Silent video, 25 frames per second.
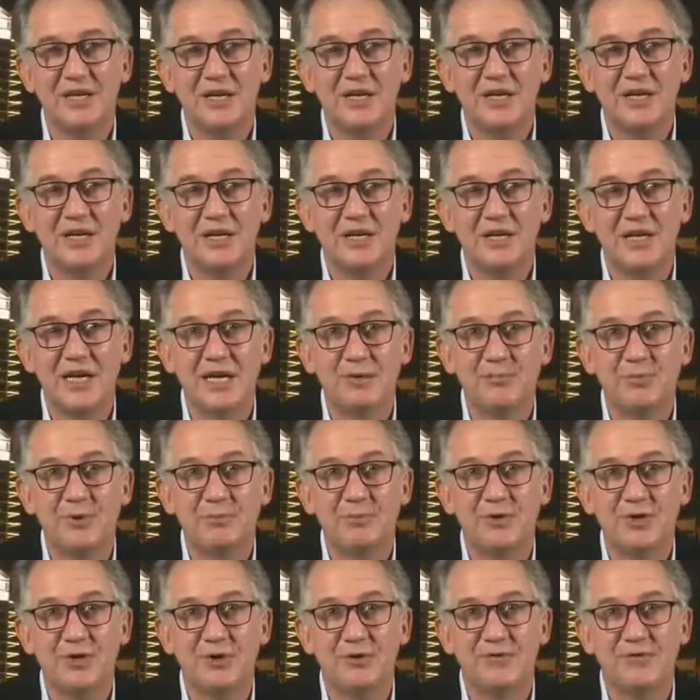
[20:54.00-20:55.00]

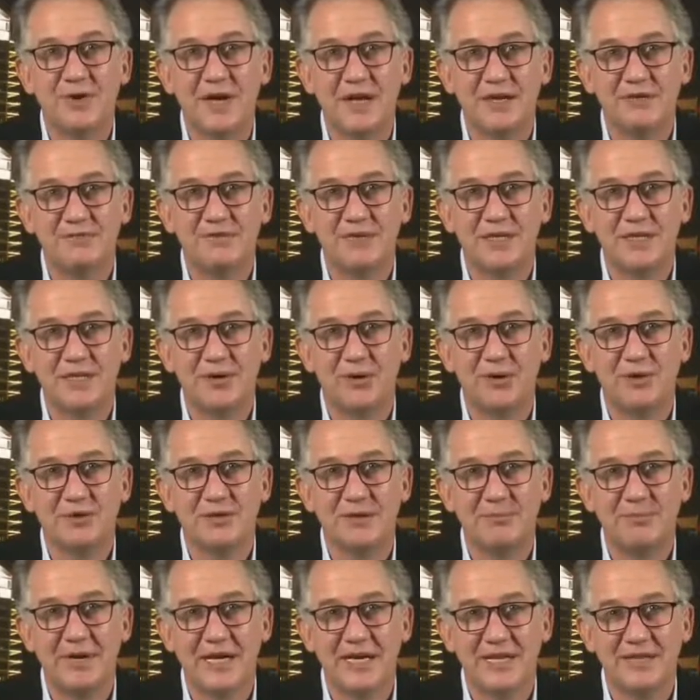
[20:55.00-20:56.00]
capable of having all the
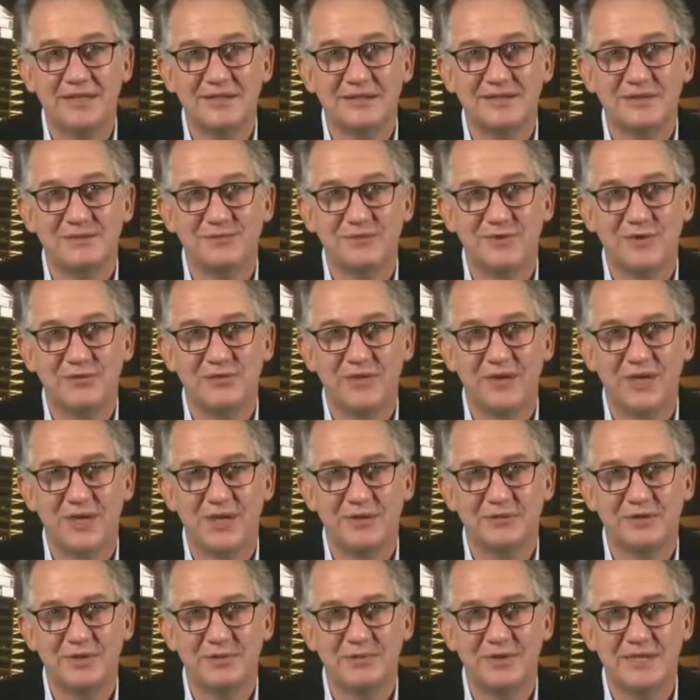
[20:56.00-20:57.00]
mechanisms of
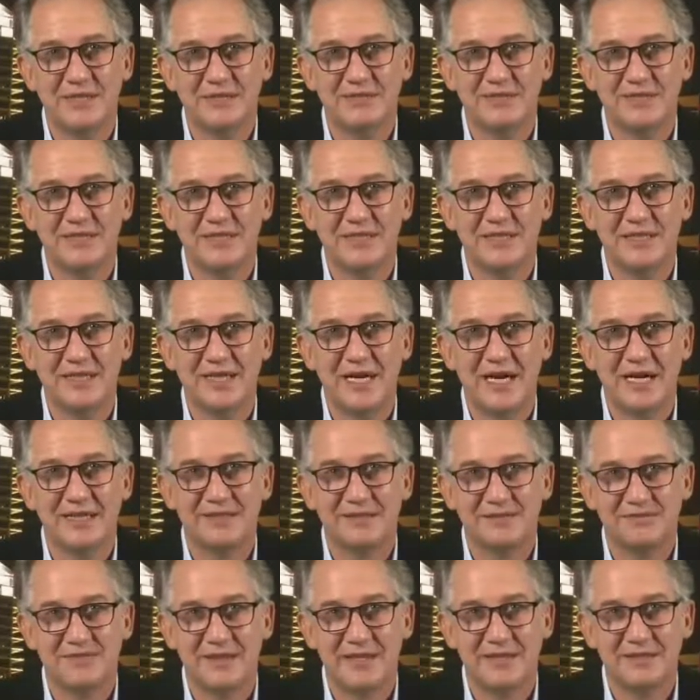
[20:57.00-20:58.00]
accountability accountability
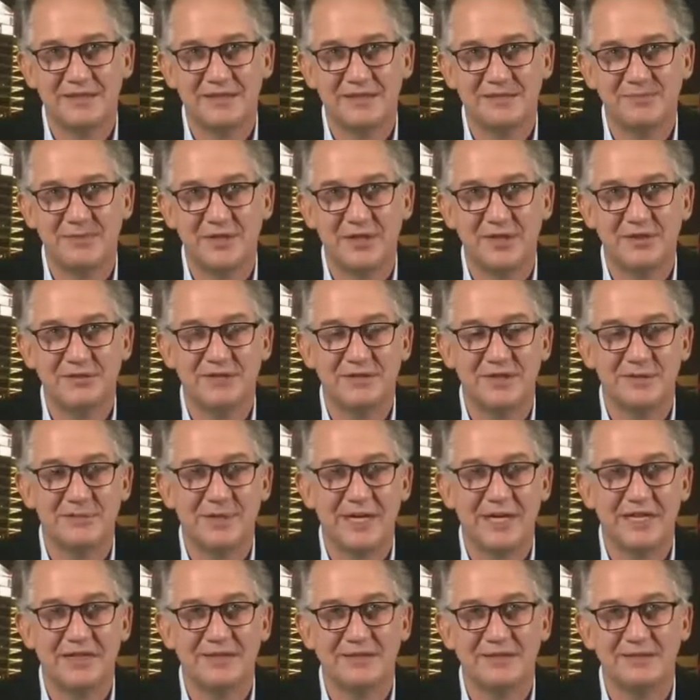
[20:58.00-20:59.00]
activated because the
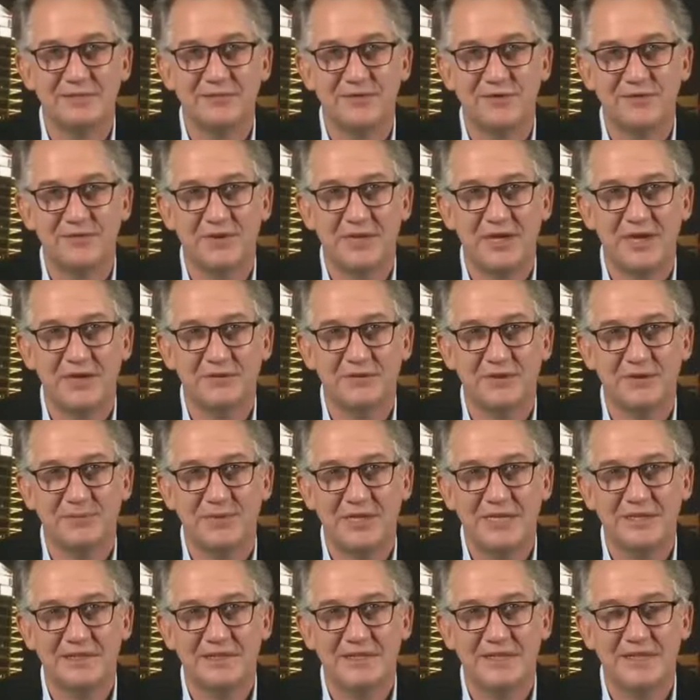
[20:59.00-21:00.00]
mechanisms of
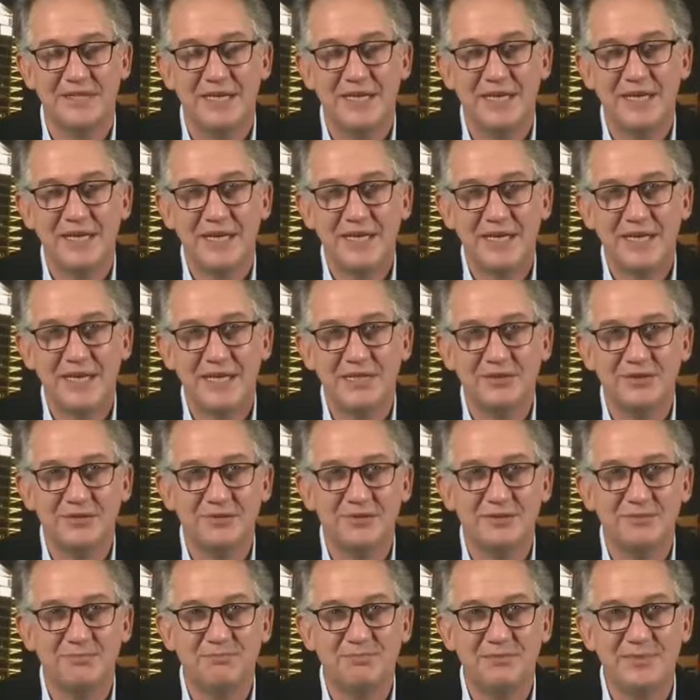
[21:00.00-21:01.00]
accountability cannot
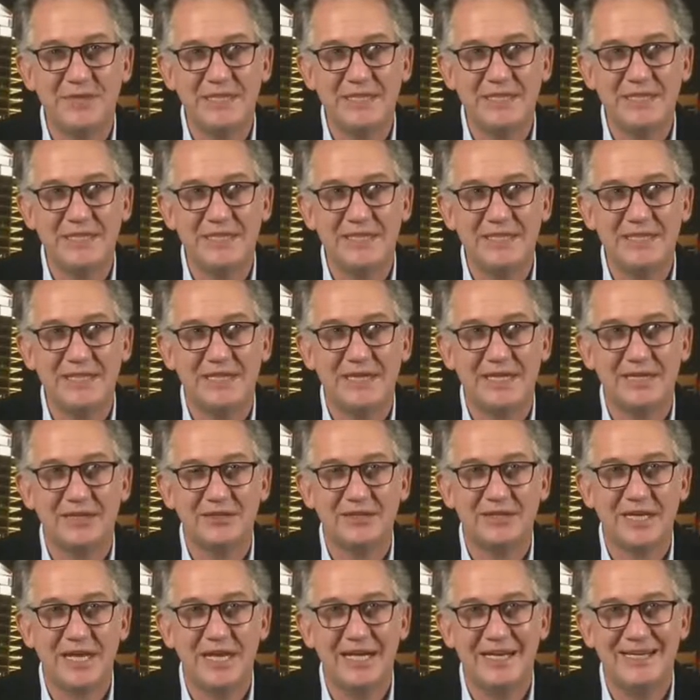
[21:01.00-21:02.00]
be cannot
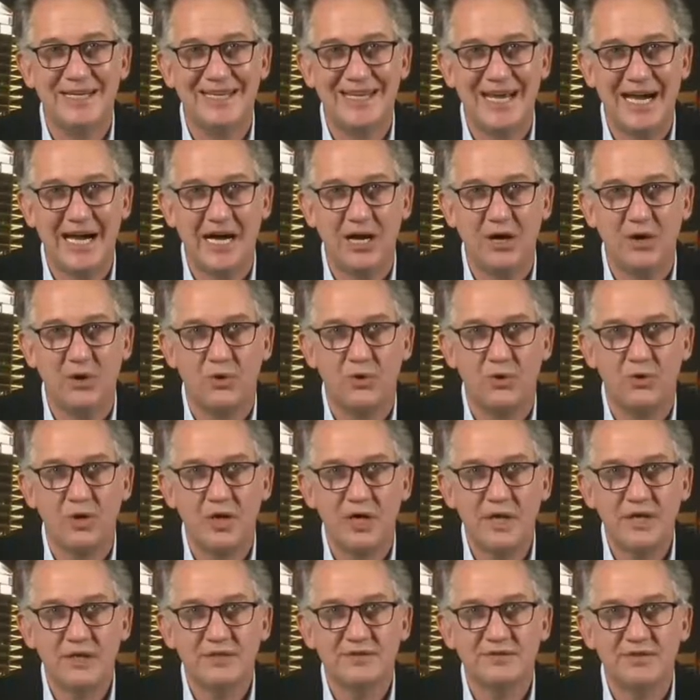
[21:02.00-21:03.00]
allow
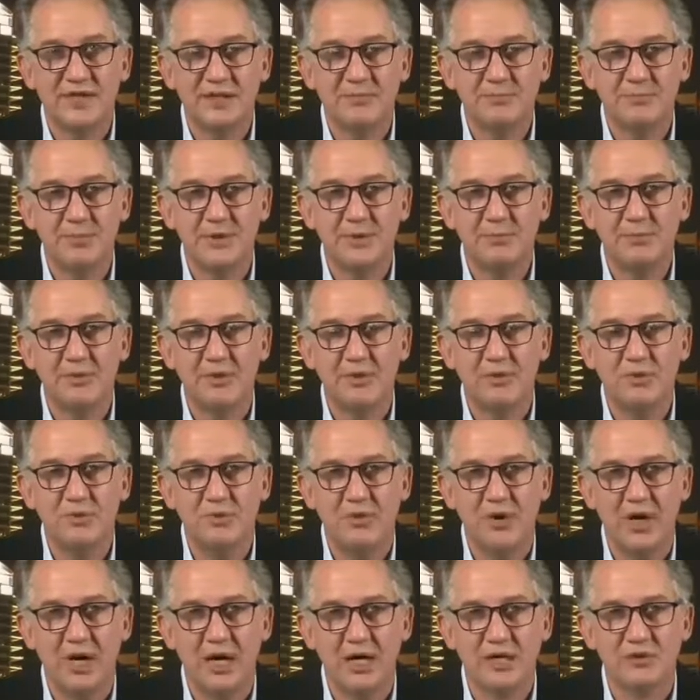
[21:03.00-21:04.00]
some people who
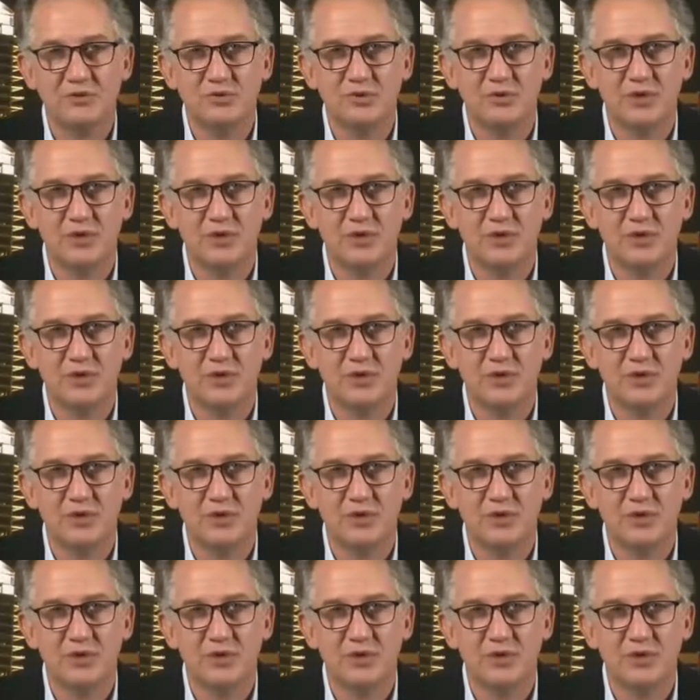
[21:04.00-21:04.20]
are doing